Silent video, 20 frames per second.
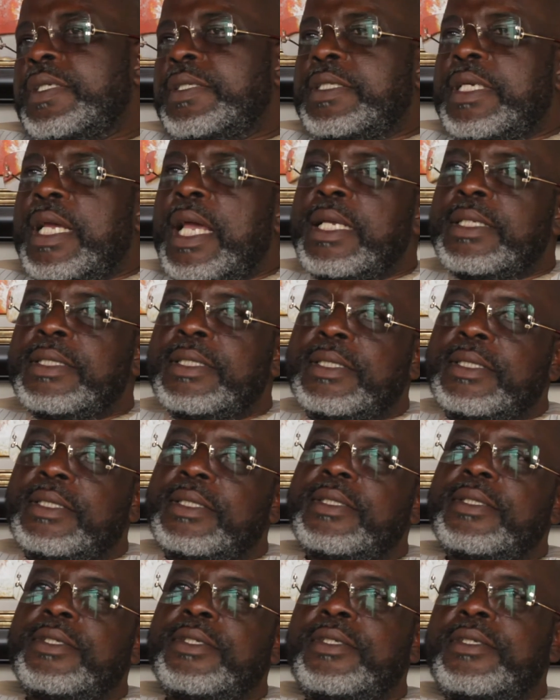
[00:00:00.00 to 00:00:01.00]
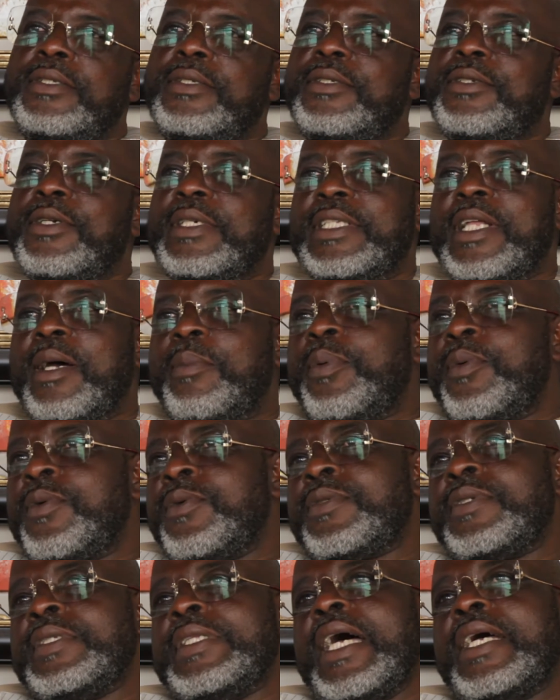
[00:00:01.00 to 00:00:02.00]
just
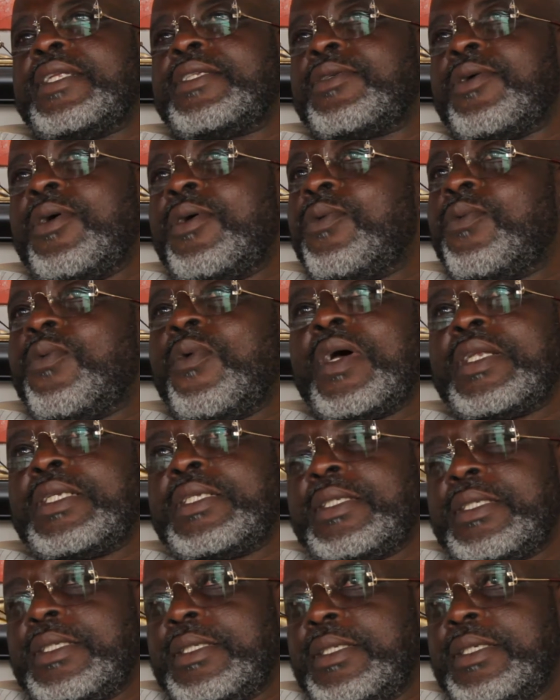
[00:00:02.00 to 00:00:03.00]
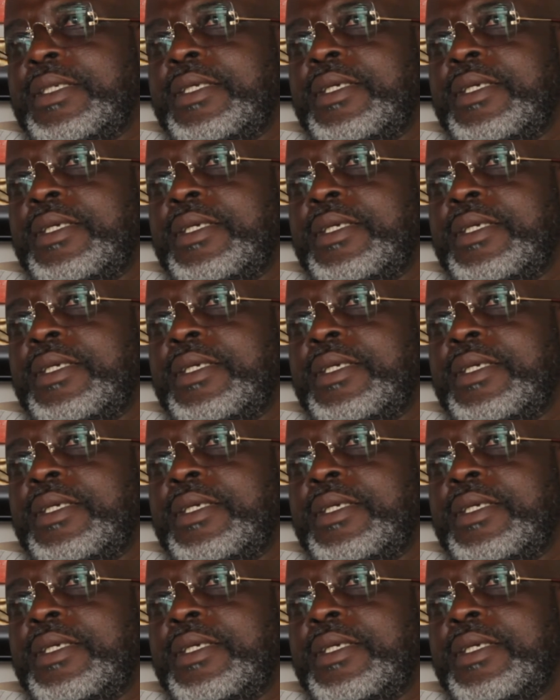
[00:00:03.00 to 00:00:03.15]
juxtapose that on what